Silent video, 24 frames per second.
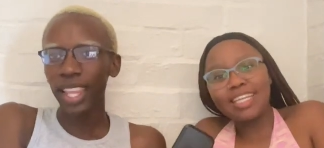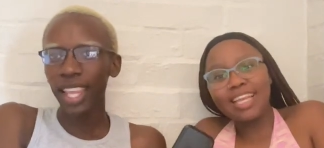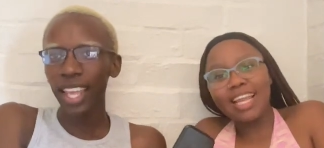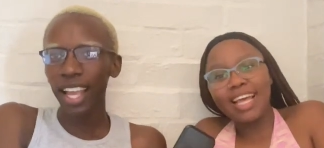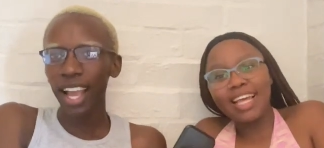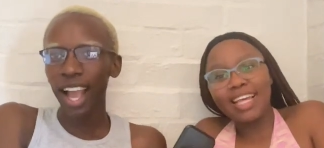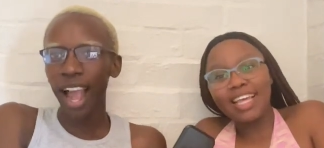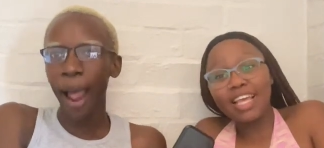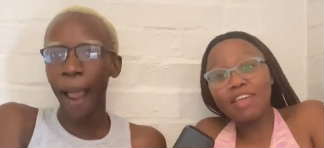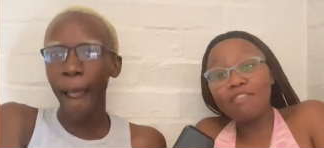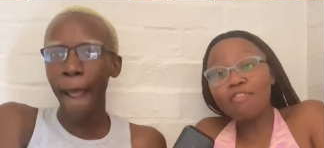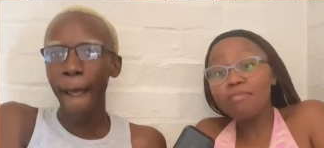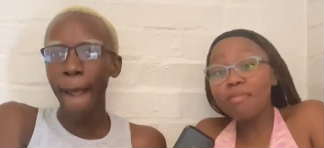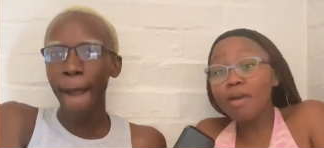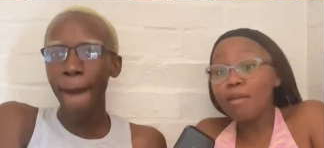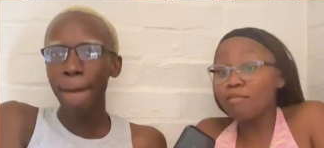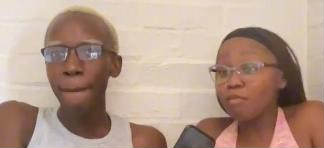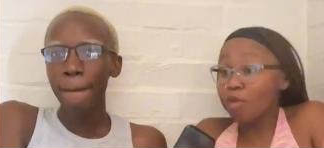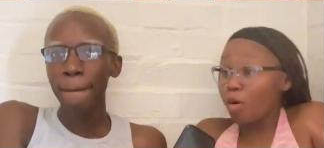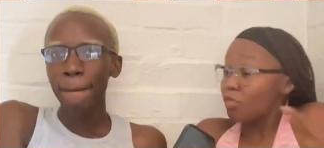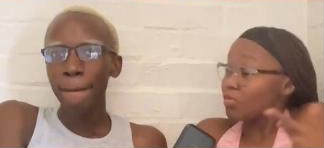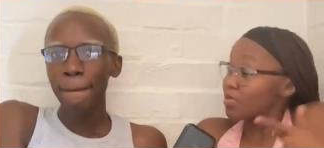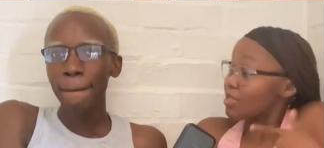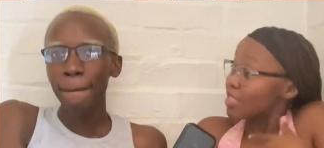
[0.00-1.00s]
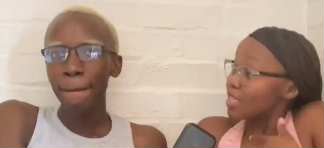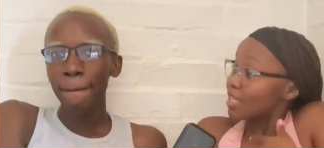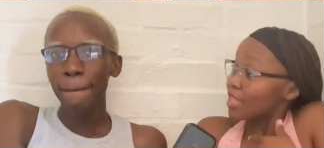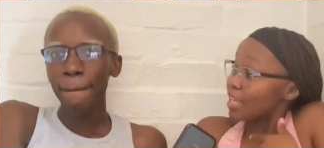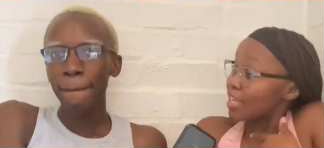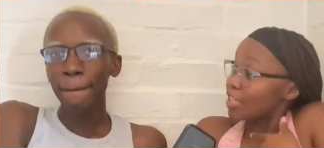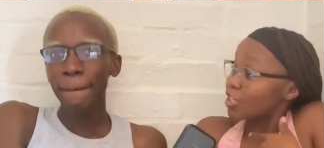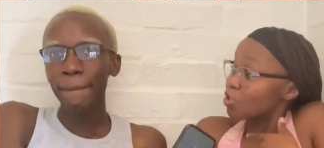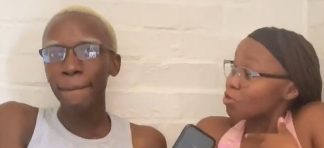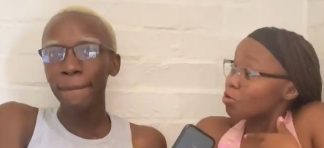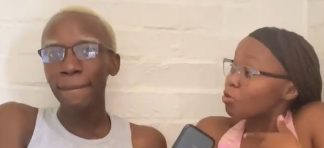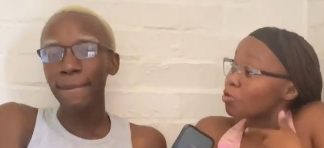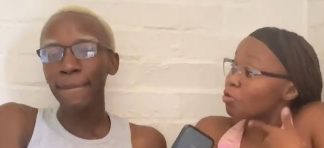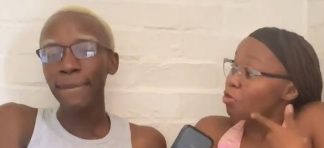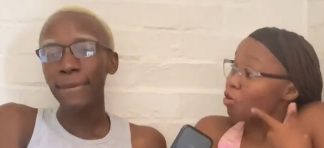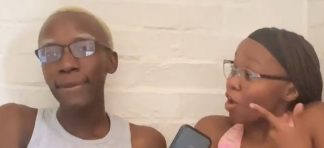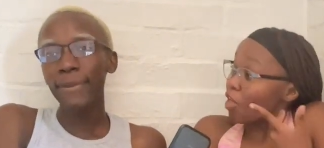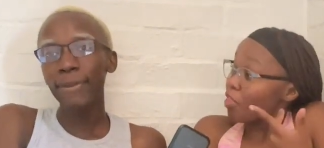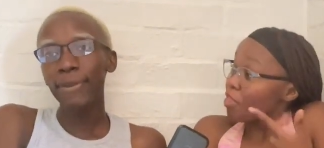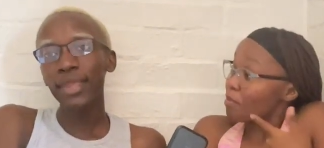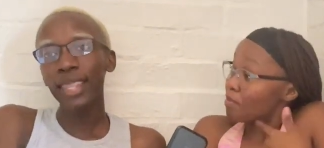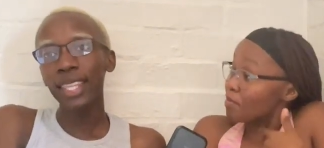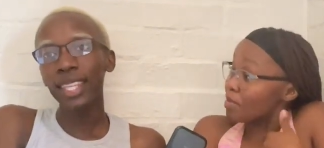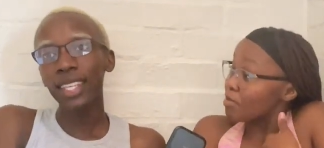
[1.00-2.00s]
Speaker 1: Like even my mom said that she would
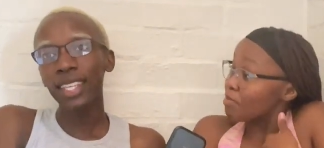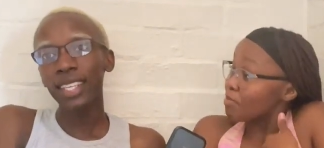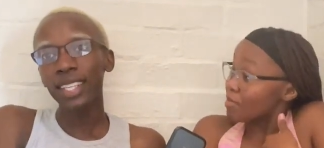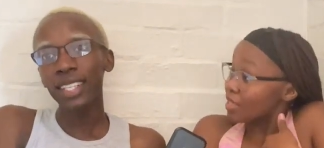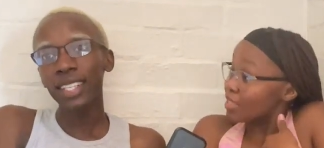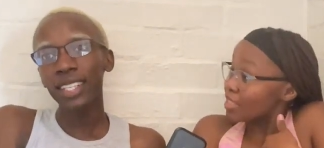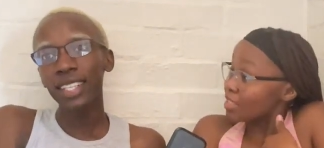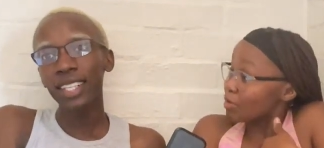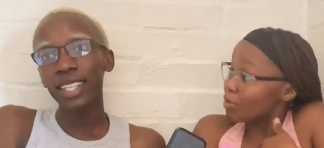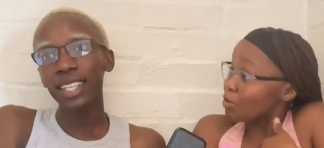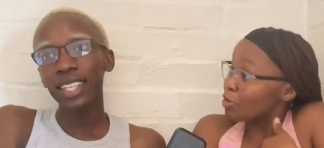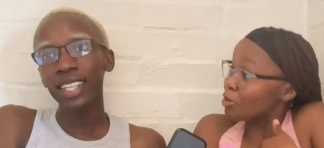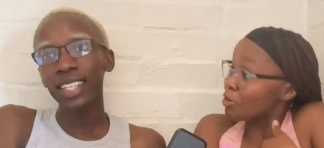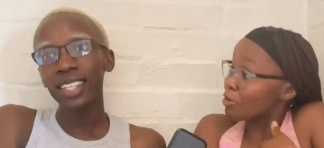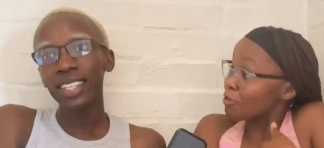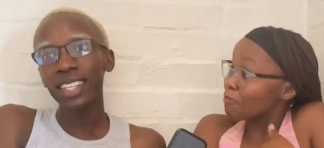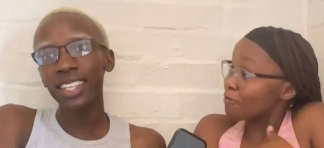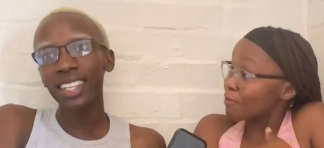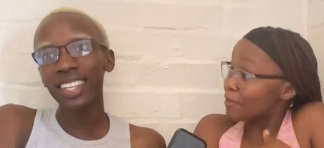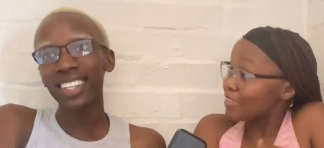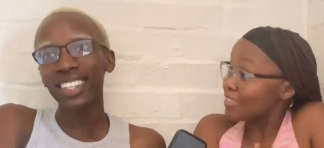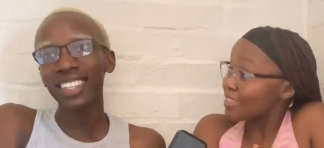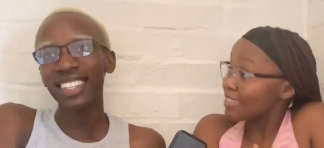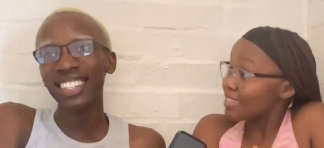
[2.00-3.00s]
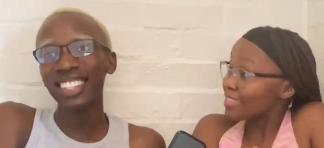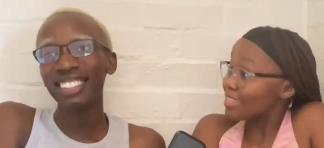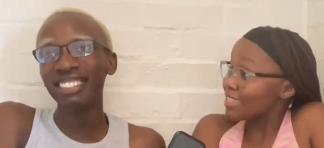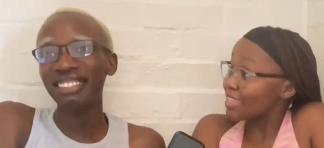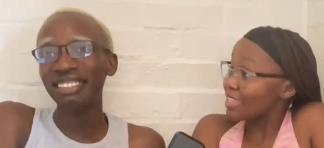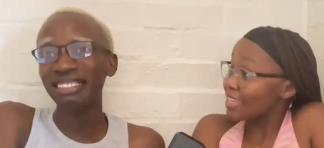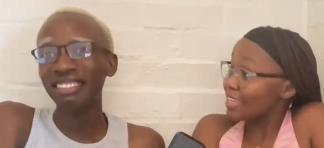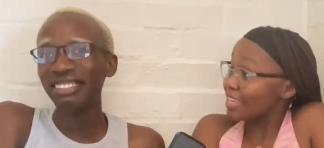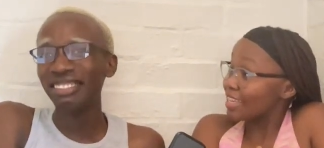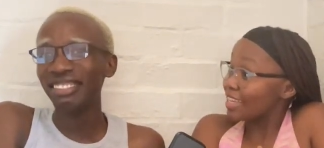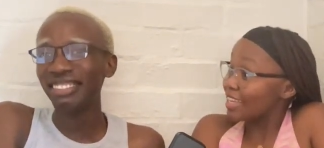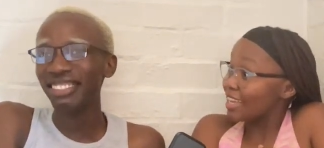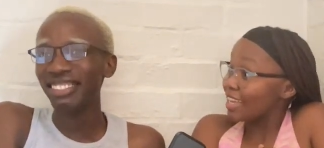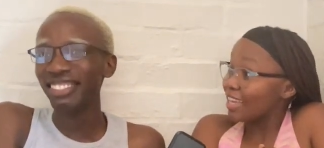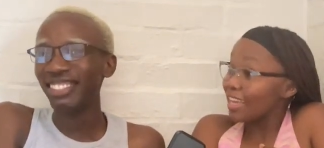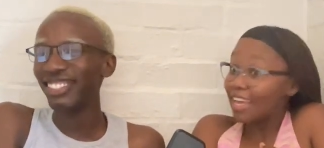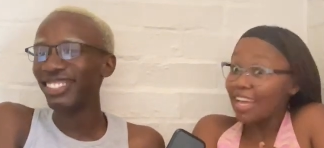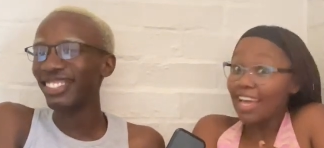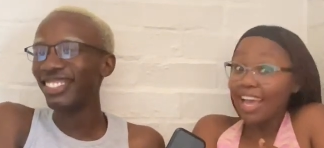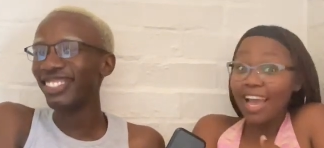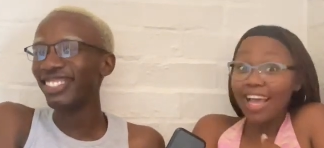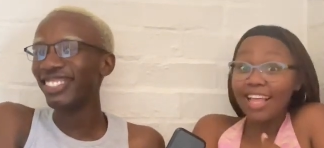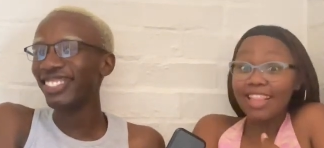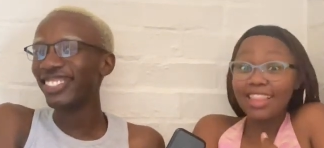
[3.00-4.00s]
rather me meet someone in university.
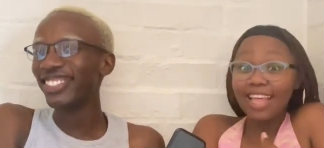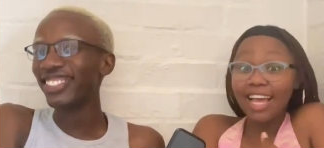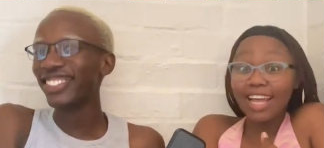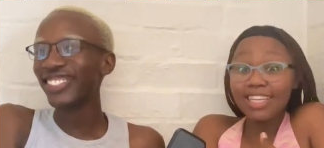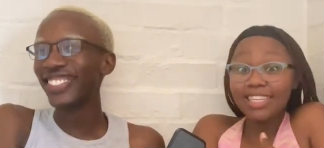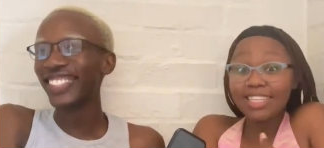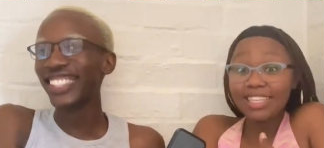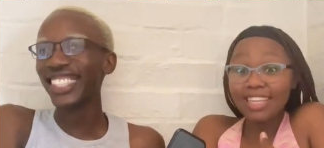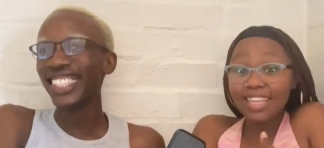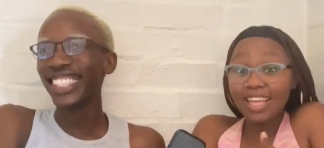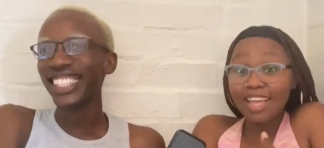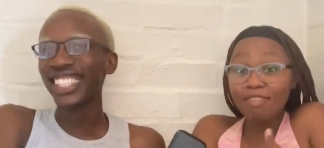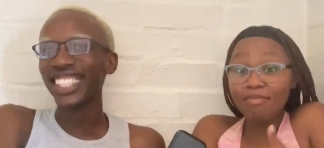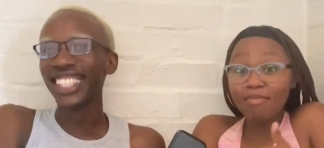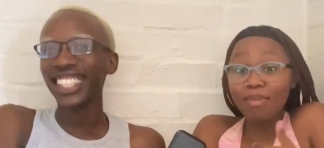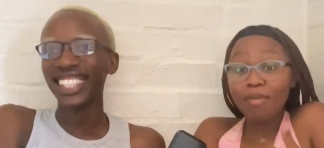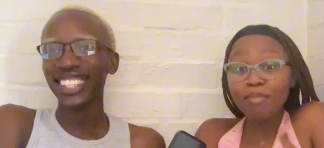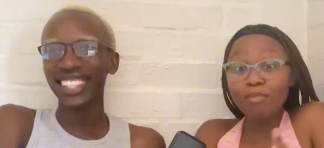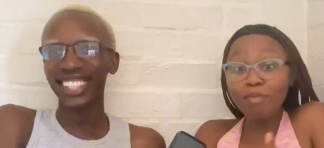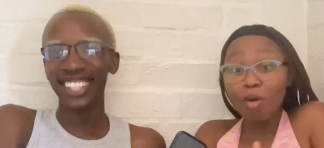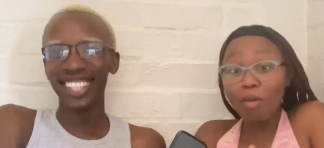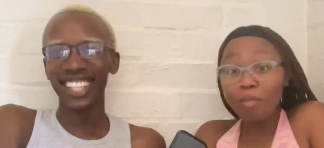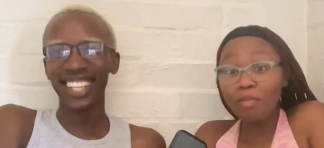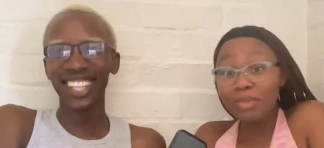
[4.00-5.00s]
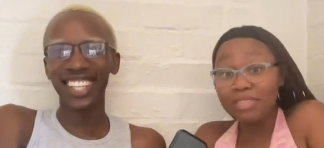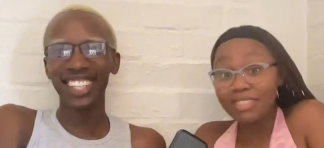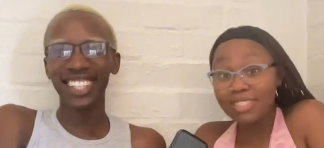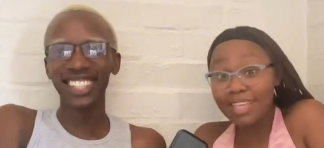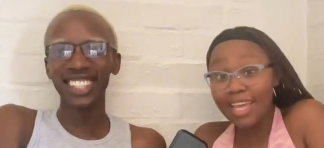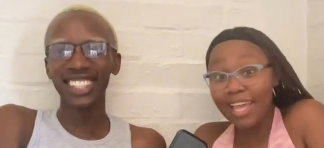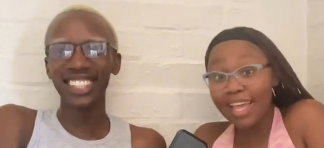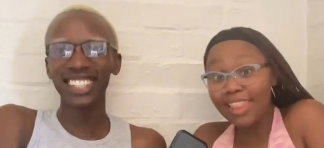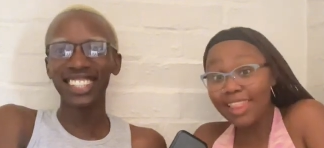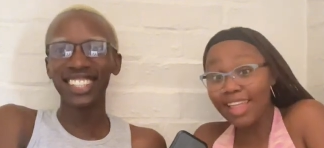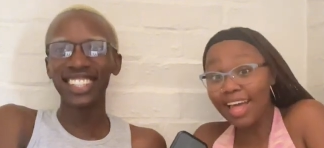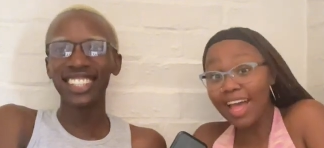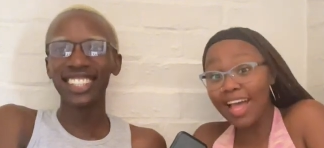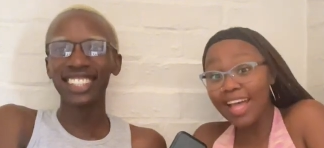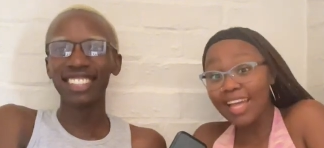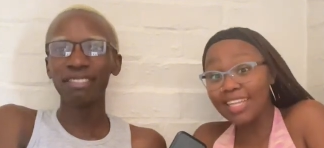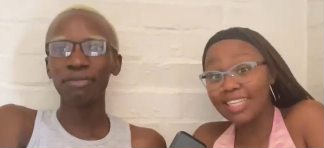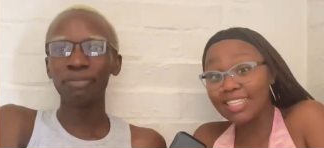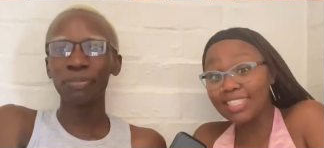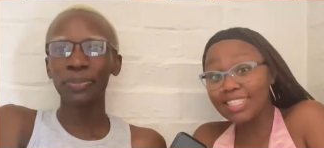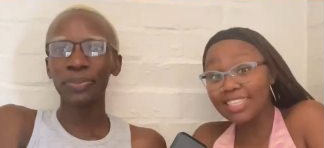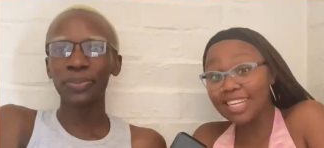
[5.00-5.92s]
And that if my mom is saying that